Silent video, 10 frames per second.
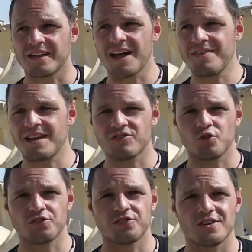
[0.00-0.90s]
And I think it's
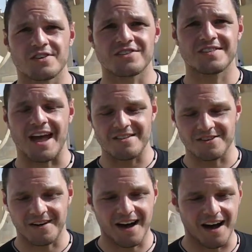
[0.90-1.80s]
all to do with your state
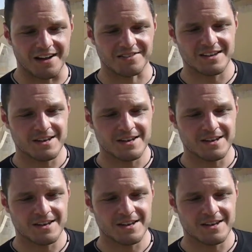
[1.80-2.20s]
of heart.